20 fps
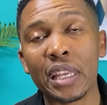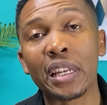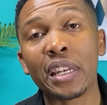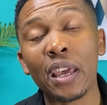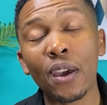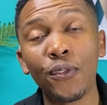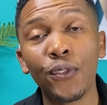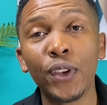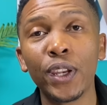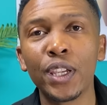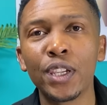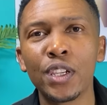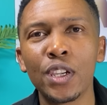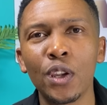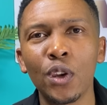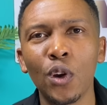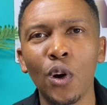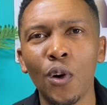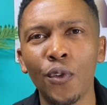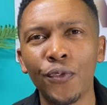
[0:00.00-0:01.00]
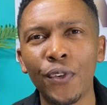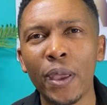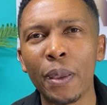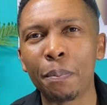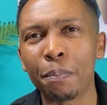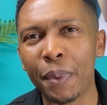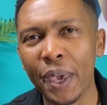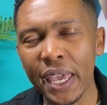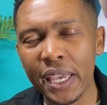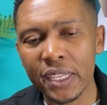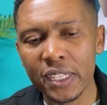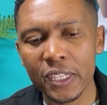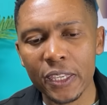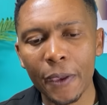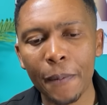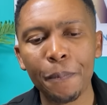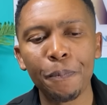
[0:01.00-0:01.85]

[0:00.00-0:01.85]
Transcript: definition of a base?